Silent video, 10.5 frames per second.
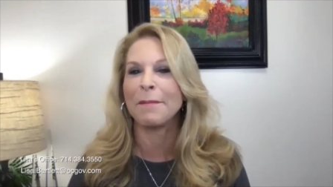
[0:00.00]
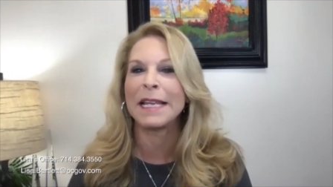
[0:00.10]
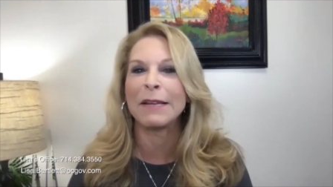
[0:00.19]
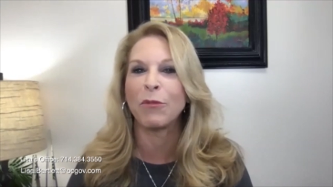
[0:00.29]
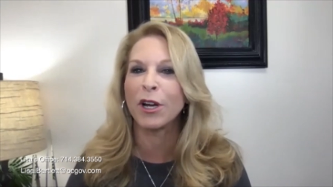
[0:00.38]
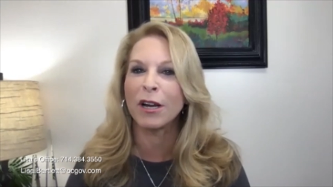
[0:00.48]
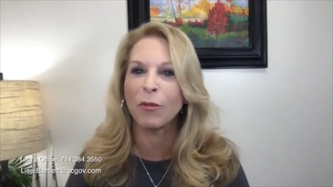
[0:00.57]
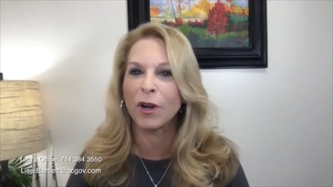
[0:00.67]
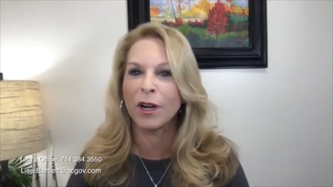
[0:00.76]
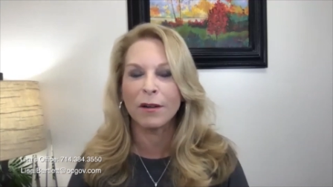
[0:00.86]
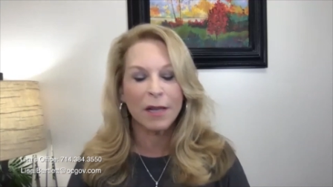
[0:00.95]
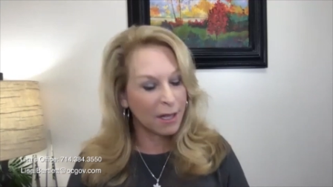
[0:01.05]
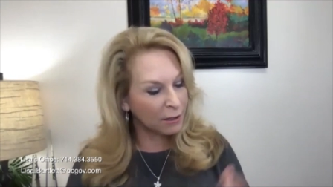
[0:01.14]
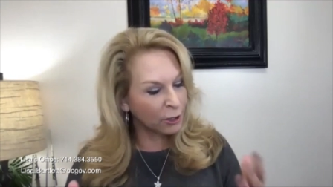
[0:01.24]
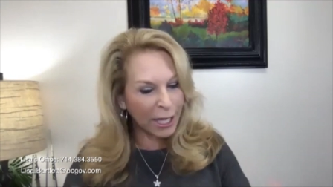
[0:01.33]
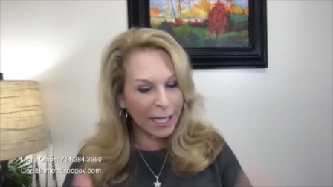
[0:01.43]
mean, we're, we're
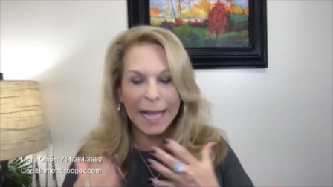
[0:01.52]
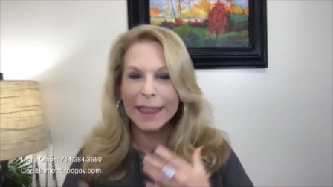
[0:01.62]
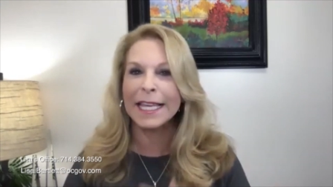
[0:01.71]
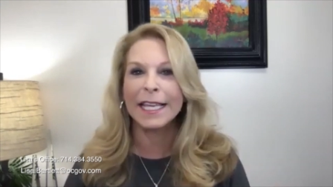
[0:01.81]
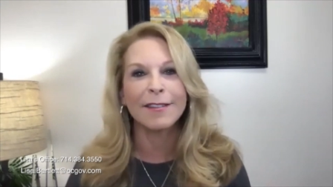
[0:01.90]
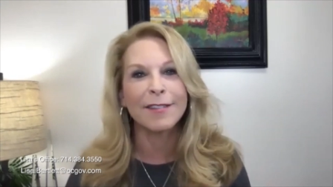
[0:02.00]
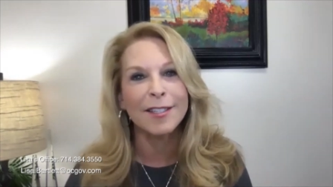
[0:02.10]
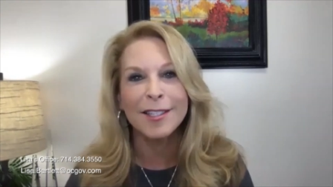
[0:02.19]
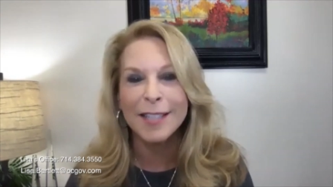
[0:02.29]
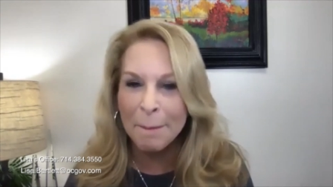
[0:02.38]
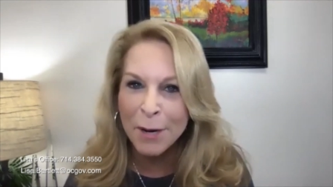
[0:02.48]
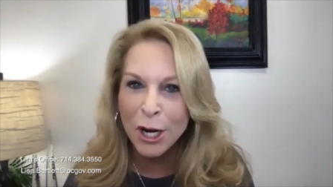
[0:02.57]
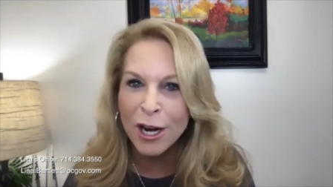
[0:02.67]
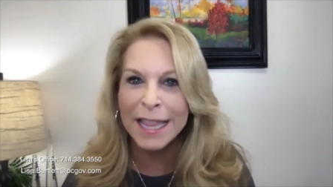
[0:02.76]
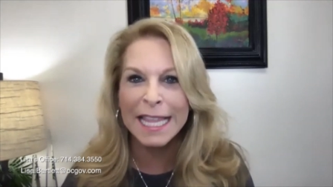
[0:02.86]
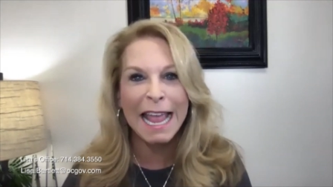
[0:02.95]
looking at the
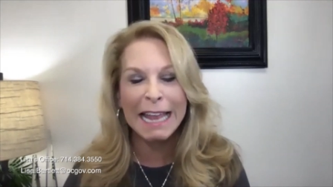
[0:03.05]
December and the